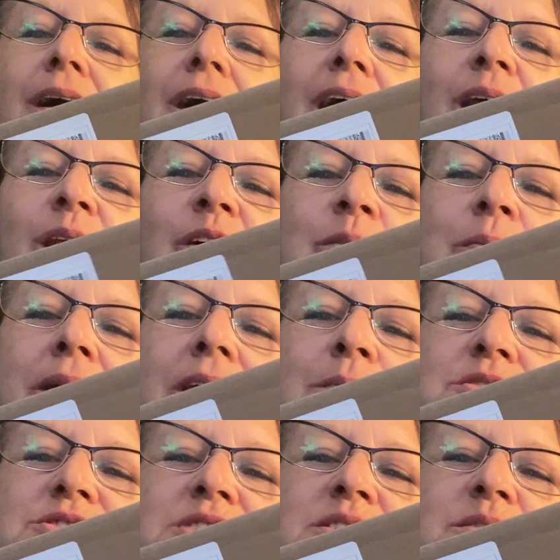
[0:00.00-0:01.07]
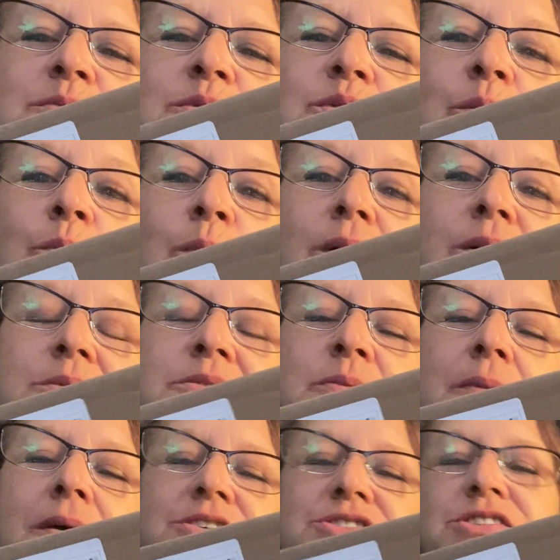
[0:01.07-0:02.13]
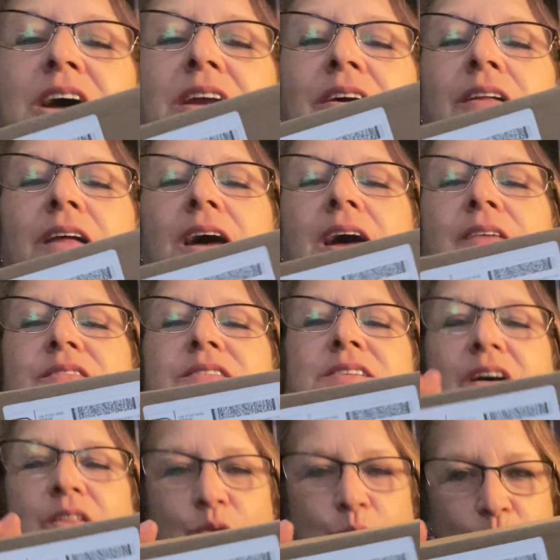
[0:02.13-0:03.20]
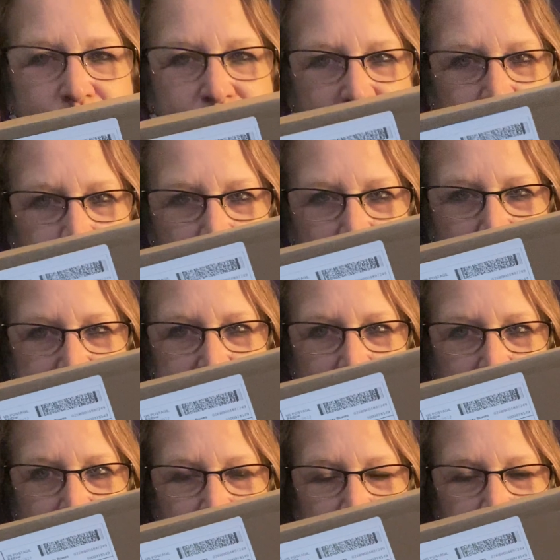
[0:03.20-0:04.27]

Hello everybody, I'm Enchanted Moon and welcome to my channel. I have another witchy unboxing for